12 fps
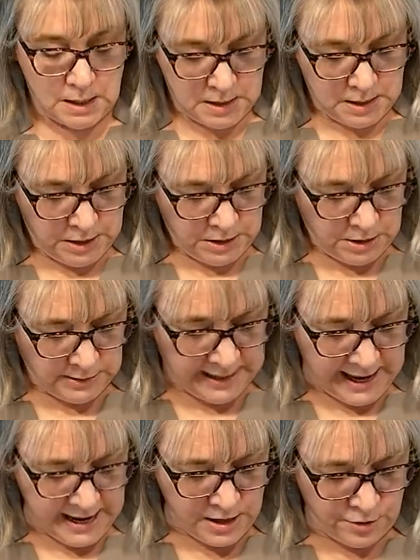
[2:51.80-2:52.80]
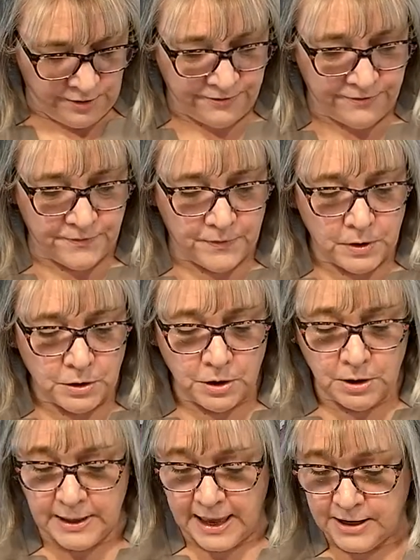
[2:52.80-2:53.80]
You lay your
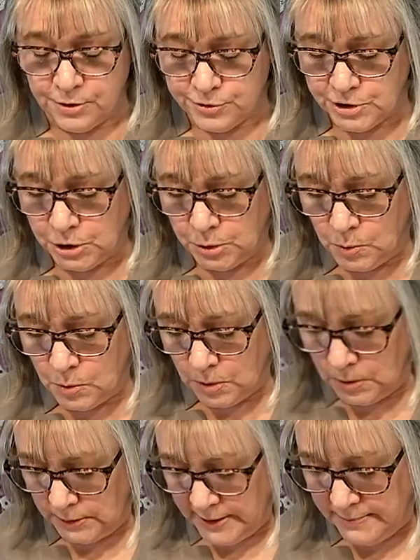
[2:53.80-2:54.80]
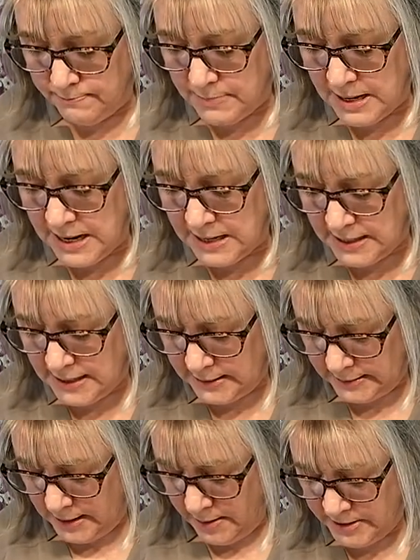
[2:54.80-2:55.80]
tool
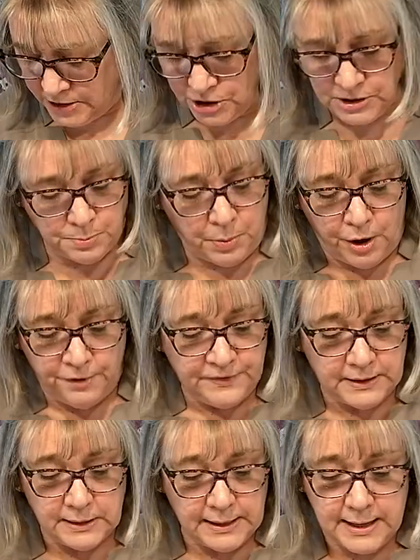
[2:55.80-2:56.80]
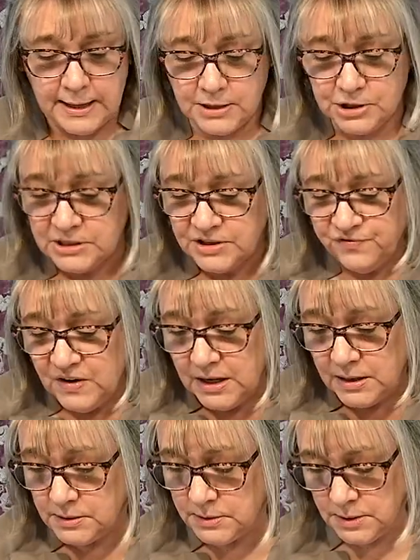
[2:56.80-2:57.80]
immediately, just perfectly, it just
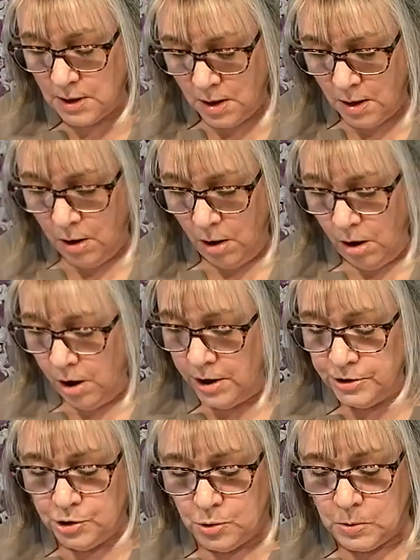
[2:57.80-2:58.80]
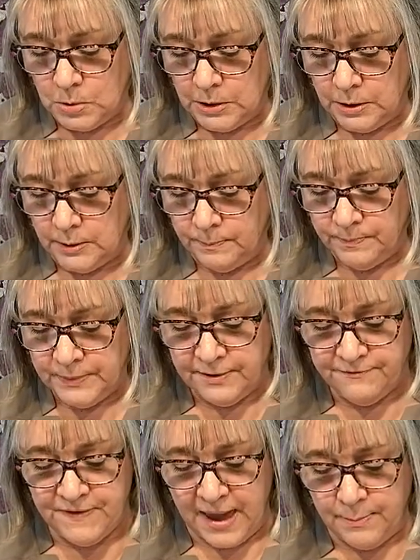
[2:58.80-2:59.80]
fits on your
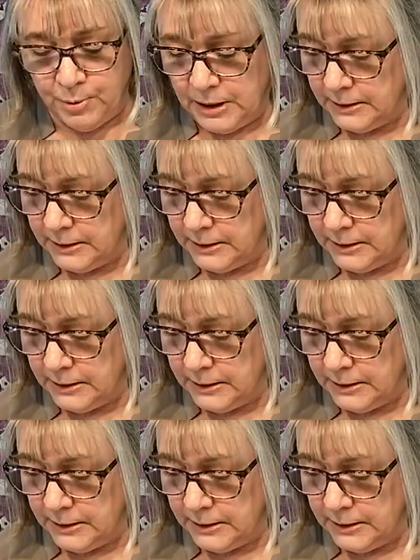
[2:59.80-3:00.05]
fabric.